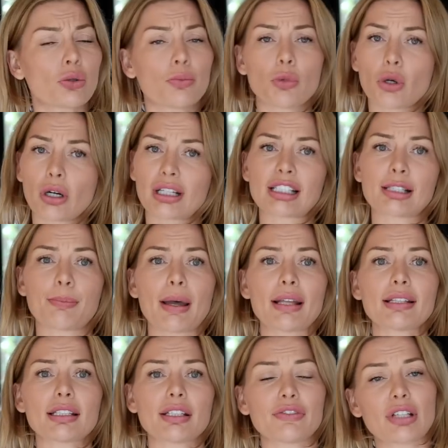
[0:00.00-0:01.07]
to more
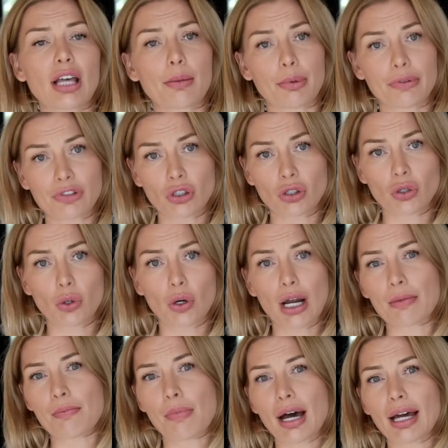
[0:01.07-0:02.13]
expensive type of store and